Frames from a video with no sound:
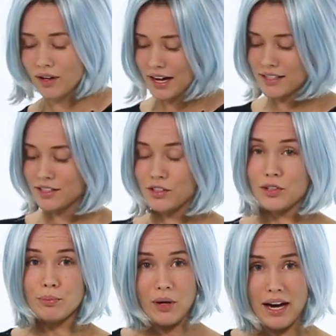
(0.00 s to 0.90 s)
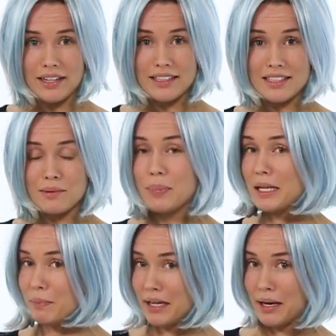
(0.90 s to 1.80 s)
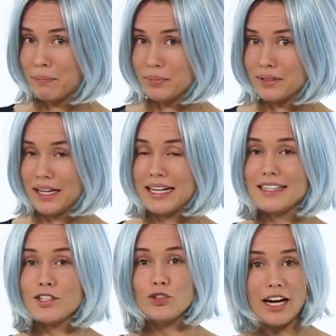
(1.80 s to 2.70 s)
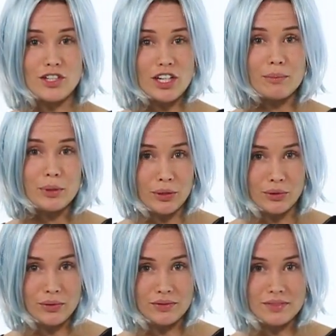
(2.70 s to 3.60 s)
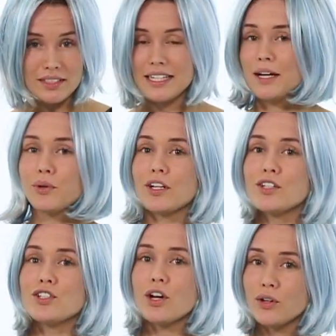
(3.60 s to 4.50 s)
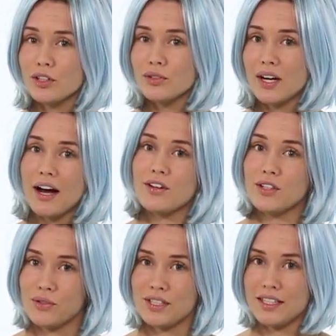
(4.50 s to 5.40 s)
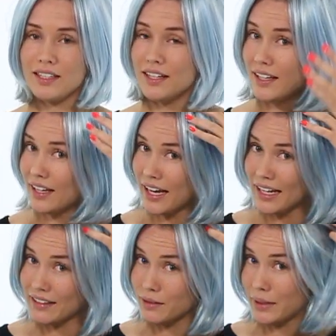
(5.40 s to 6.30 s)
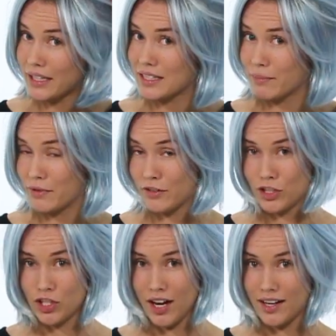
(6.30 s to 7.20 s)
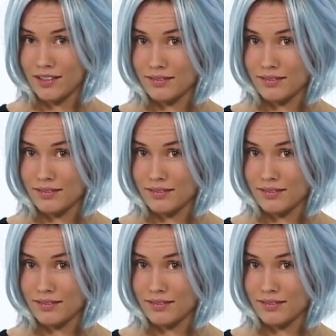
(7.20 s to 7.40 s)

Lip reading: has their new product, Pick Me Up, and it's a dry shampoo. Today we're going to show you how to use it and eliminate some of the shine.